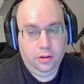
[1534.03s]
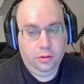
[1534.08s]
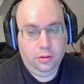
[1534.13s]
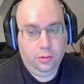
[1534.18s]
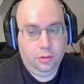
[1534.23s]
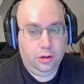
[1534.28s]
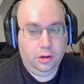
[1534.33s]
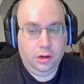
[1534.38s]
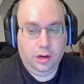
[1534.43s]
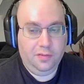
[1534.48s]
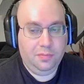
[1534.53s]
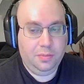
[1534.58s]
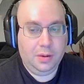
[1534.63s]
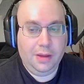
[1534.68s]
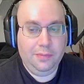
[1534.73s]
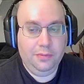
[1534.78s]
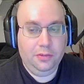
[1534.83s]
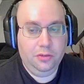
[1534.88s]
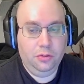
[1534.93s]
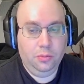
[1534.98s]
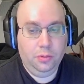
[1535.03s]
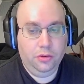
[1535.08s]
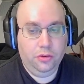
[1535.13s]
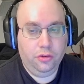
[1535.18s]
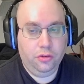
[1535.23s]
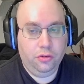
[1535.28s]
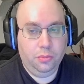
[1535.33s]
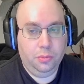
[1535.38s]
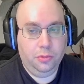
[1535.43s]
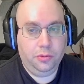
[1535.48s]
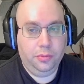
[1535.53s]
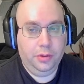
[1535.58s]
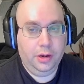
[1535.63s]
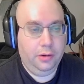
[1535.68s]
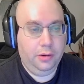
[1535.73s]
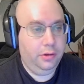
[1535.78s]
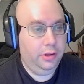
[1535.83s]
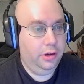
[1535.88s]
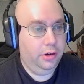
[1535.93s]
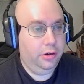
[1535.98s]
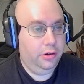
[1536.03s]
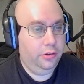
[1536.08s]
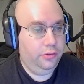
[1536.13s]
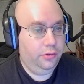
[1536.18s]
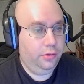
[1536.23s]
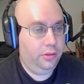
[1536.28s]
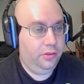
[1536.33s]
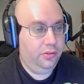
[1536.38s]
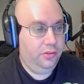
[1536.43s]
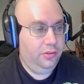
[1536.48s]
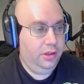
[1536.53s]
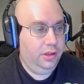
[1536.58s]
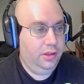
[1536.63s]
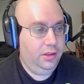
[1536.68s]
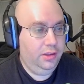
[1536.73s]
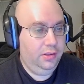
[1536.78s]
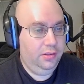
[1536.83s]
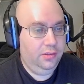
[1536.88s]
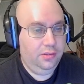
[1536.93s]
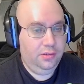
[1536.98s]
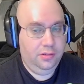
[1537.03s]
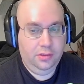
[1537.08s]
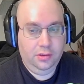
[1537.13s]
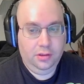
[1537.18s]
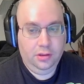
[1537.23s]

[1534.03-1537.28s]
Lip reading: or enough private tuition rooms around here. So the C's...